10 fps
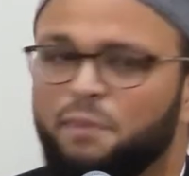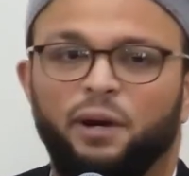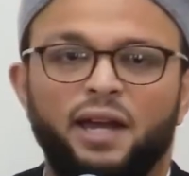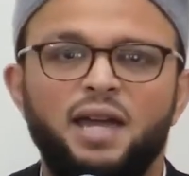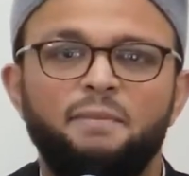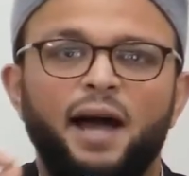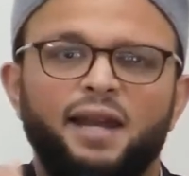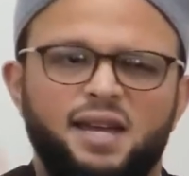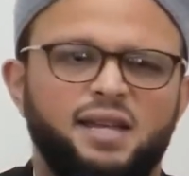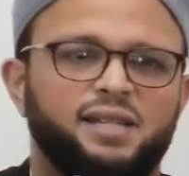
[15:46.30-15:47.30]
When Ibrahim
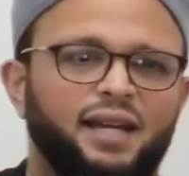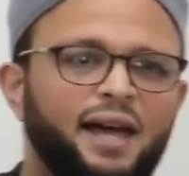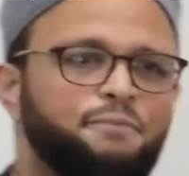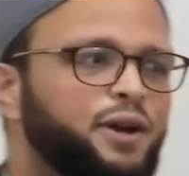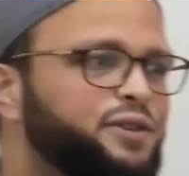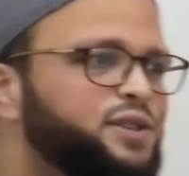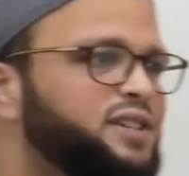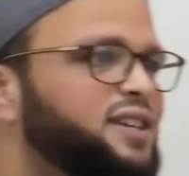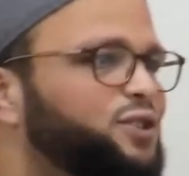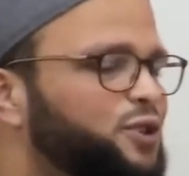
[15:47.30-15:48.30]
alayhi salam, brothers
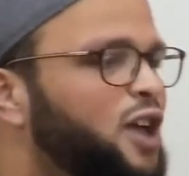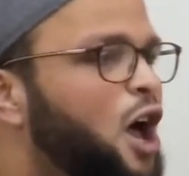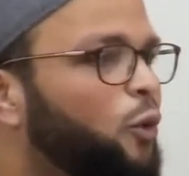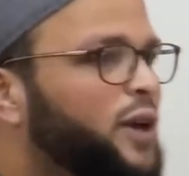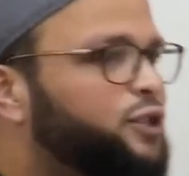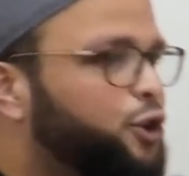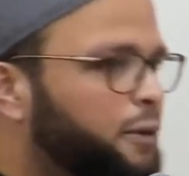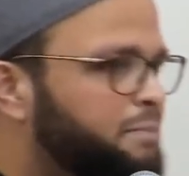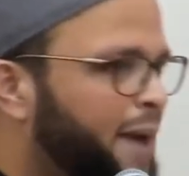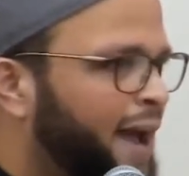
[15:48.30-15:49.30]
and sisters, was
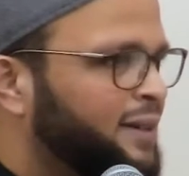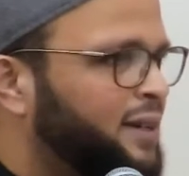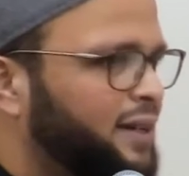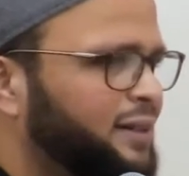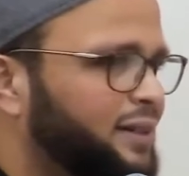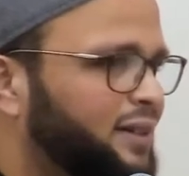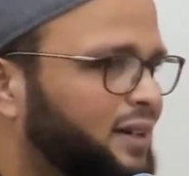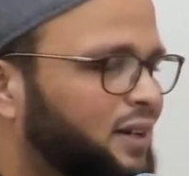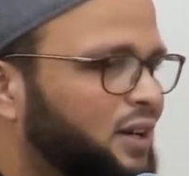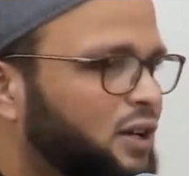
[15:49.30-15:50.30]
commanded
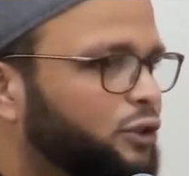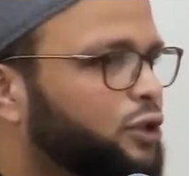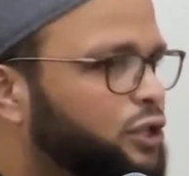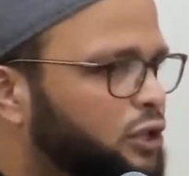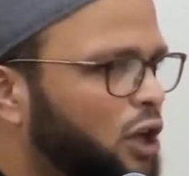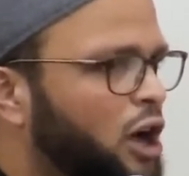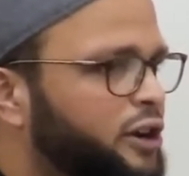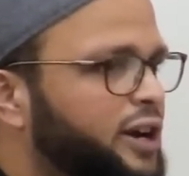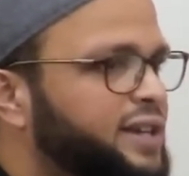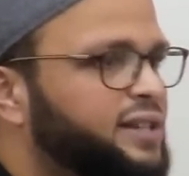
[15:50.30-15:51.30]
to
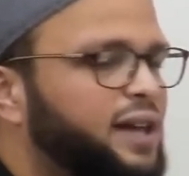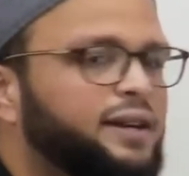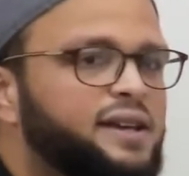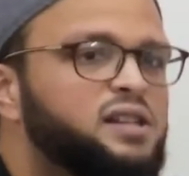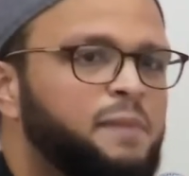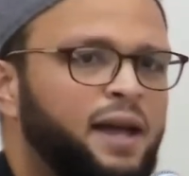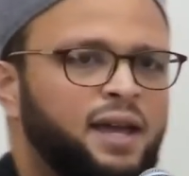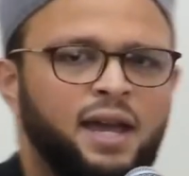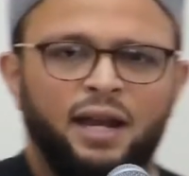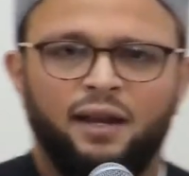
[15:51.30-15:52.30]
slaughter his son
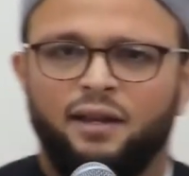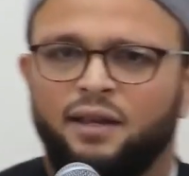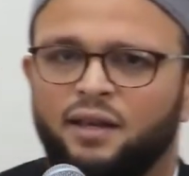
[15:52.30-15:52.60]
Ismail,